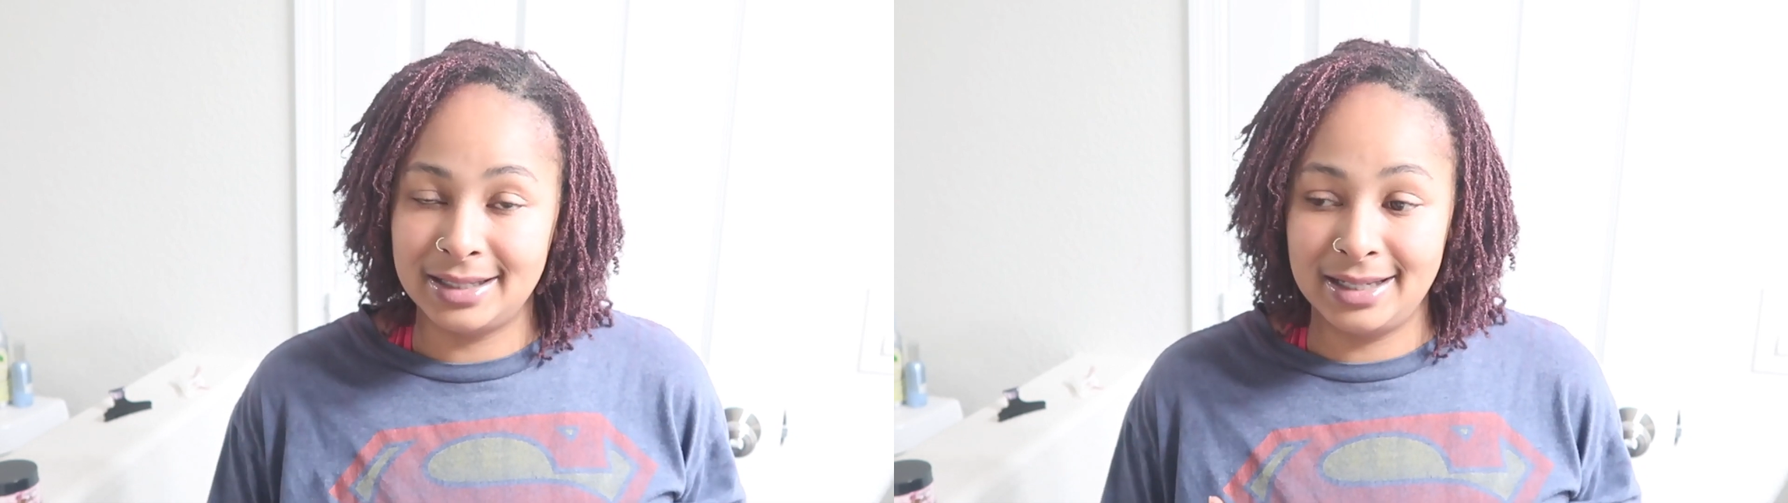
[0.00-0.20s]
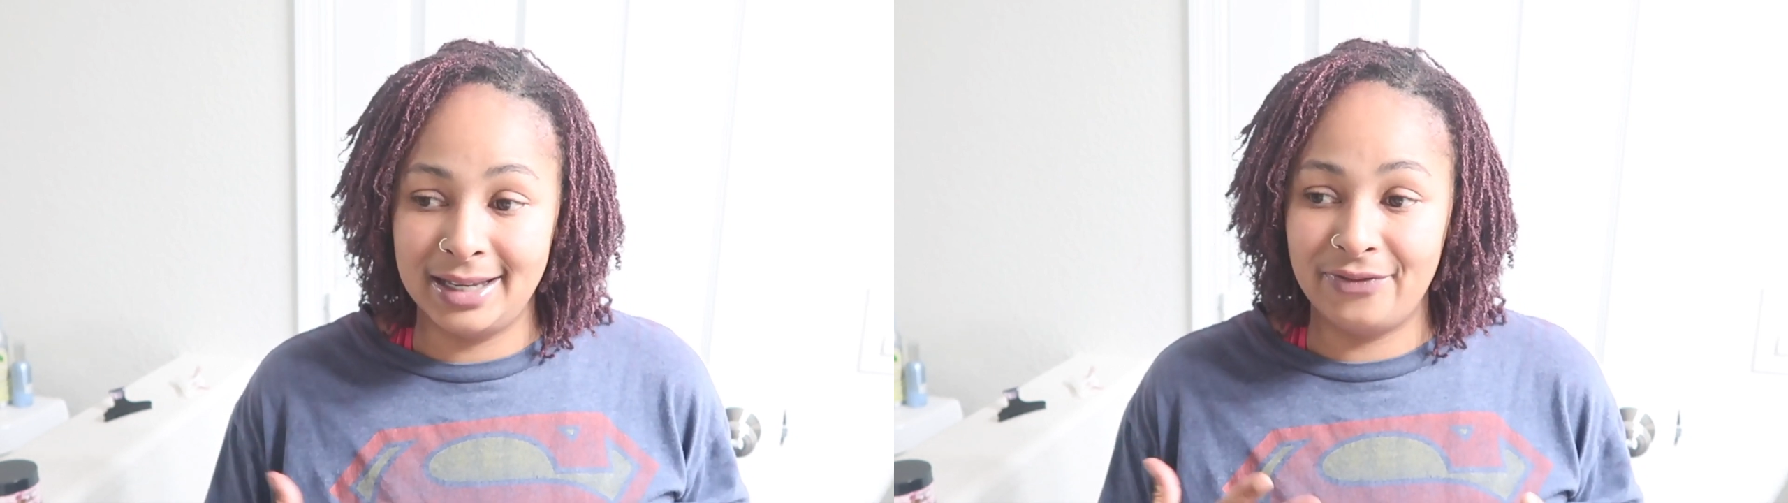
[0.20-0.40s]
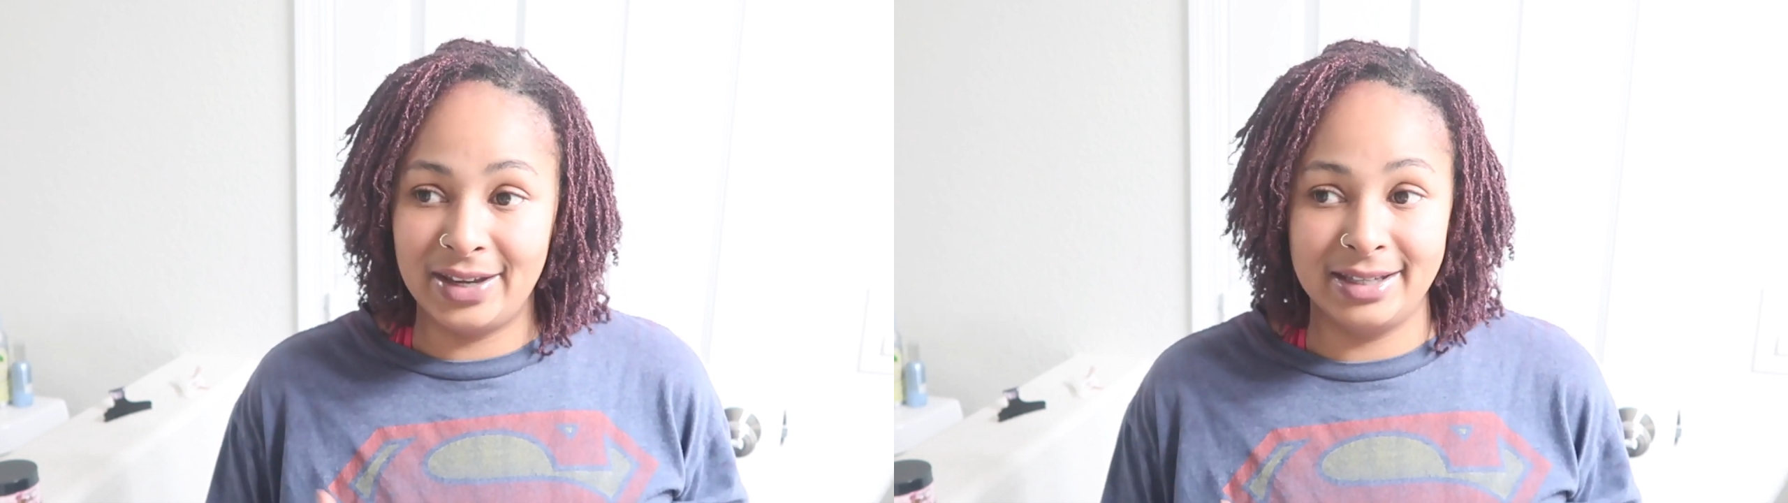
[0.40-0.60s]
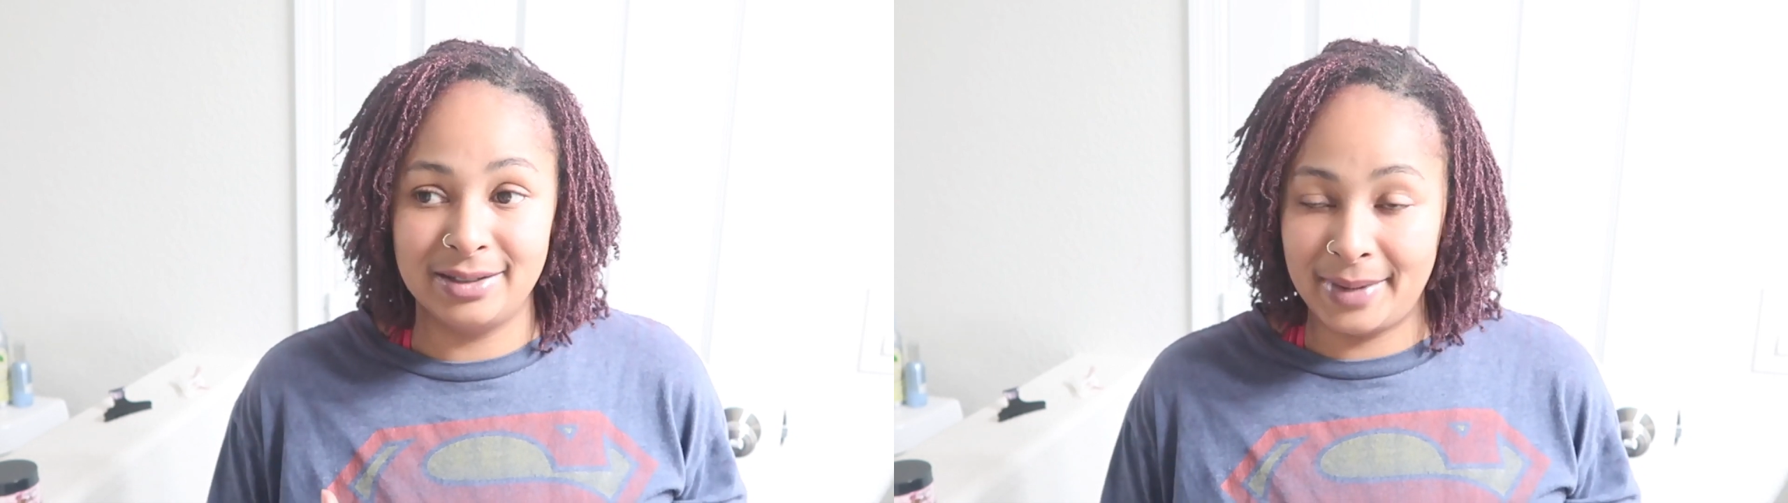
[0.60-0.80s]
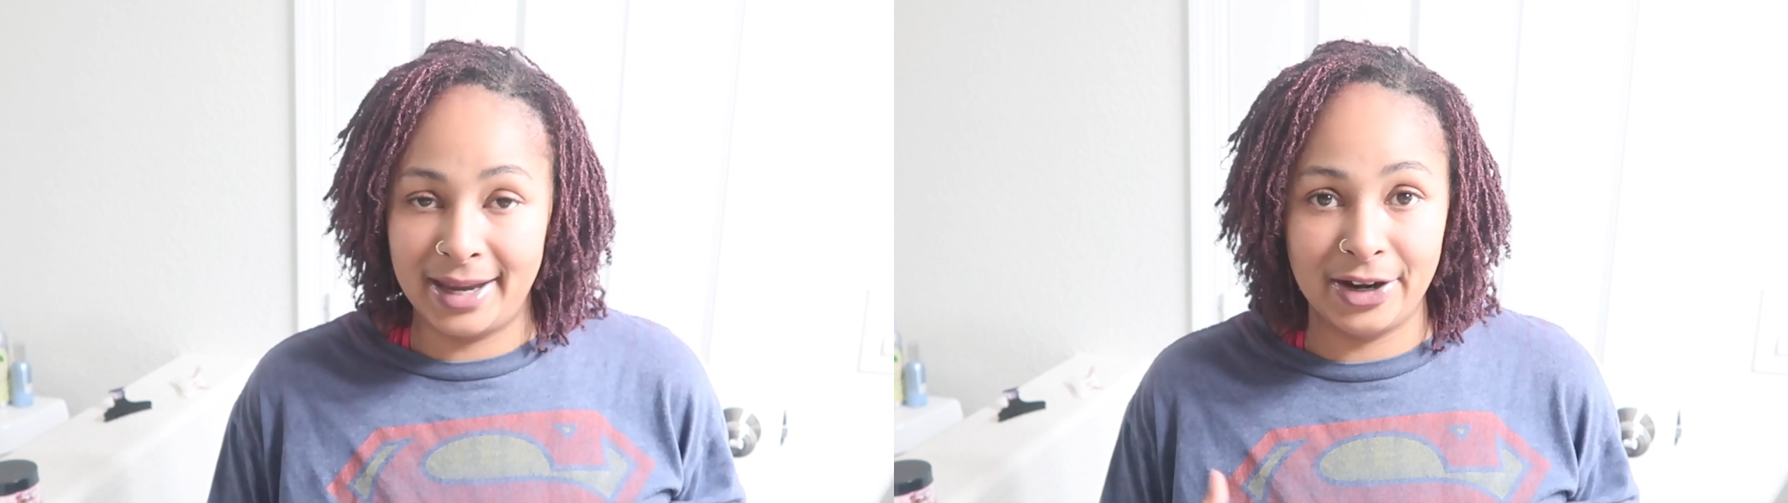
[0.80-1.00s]
see if it gets
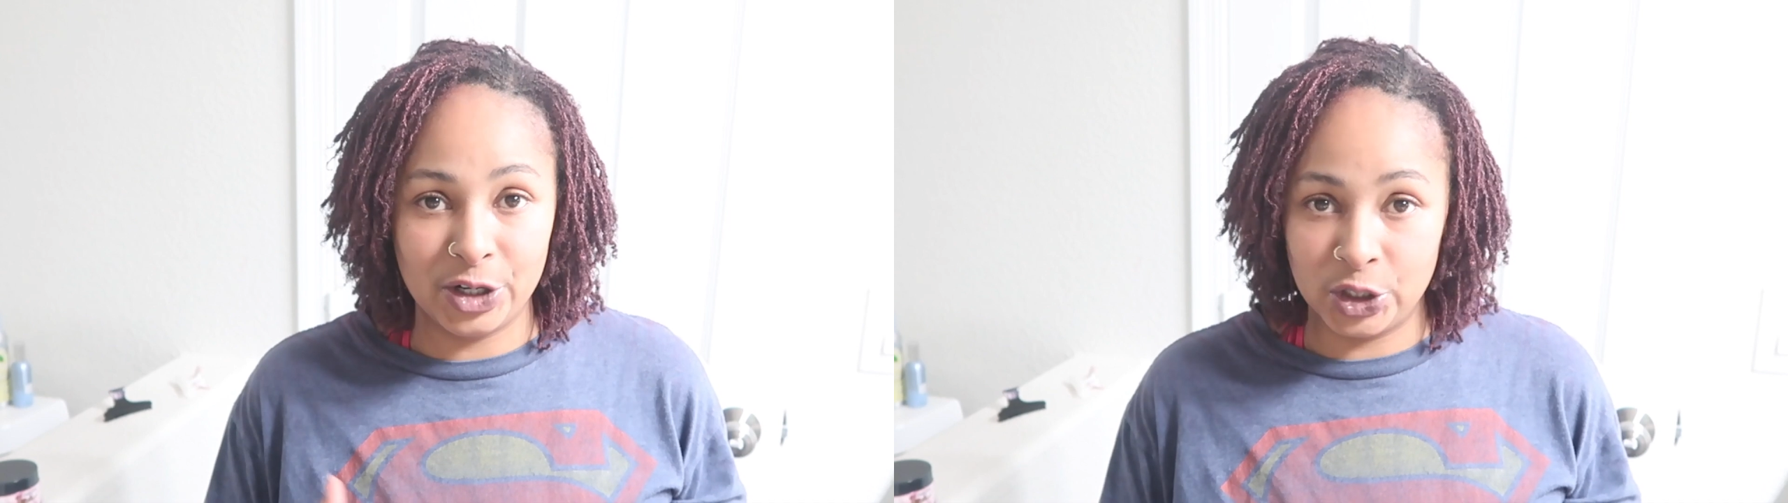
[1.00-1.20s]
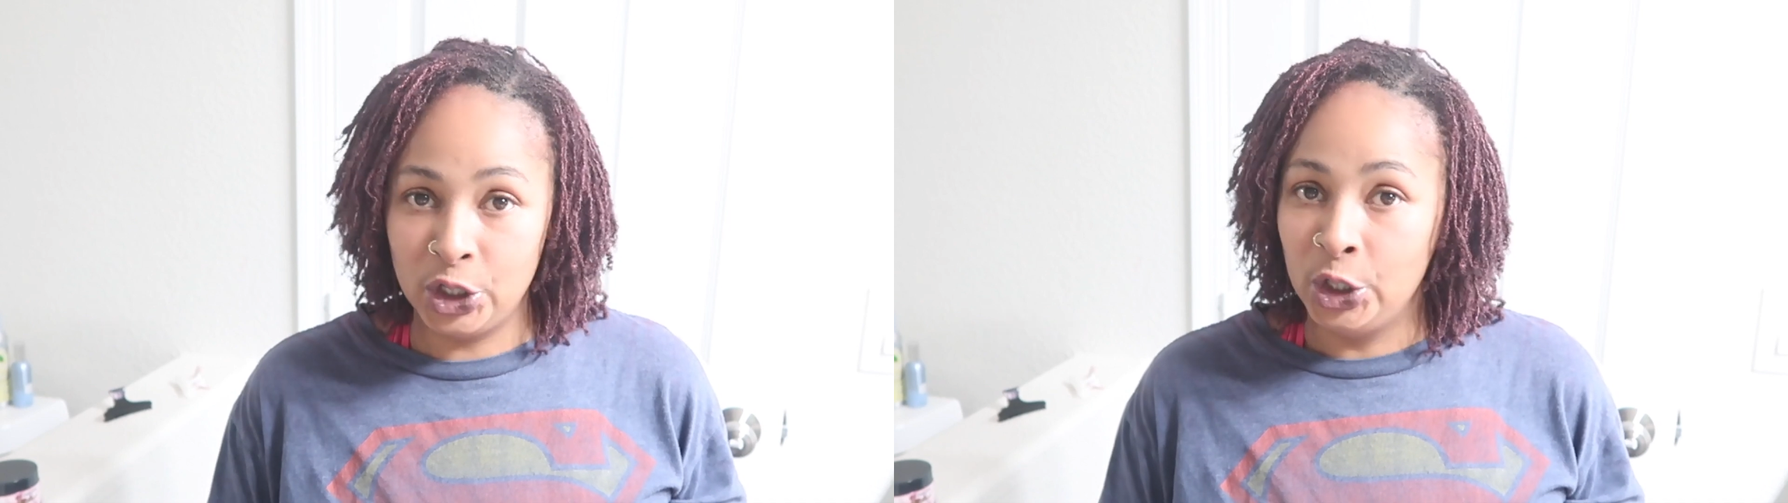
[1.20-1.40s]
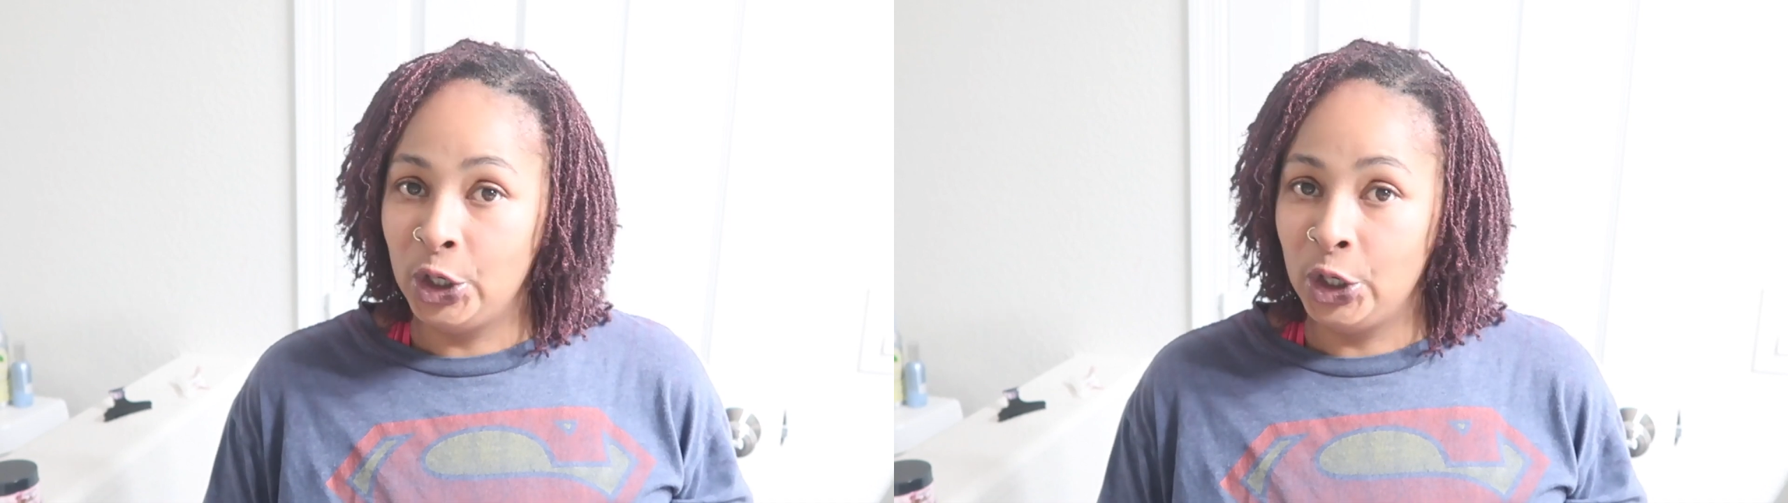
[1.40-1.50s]
my hair